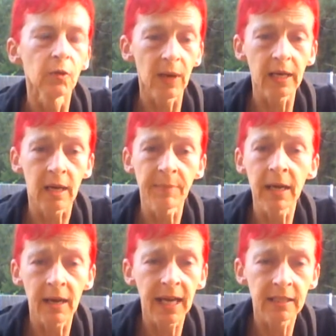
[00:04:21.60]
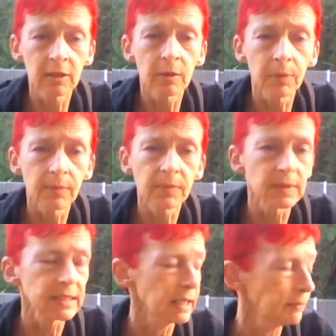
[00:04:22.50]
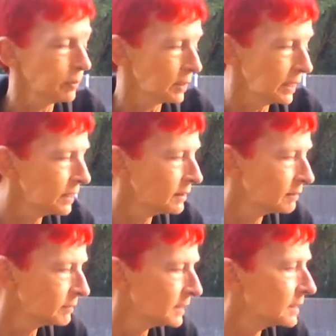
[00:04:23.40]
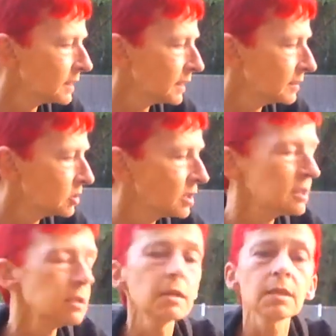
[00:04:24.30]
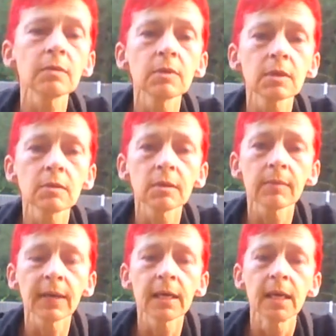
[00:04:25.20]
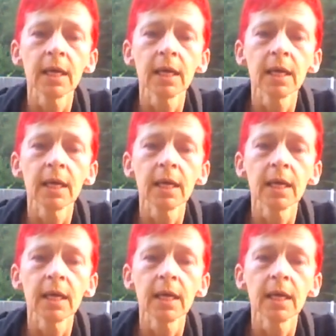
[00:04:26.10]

way, I mean, I had a lot of problems with Zed pulling, didn't I? She goes, no, I don't know what you're talking about.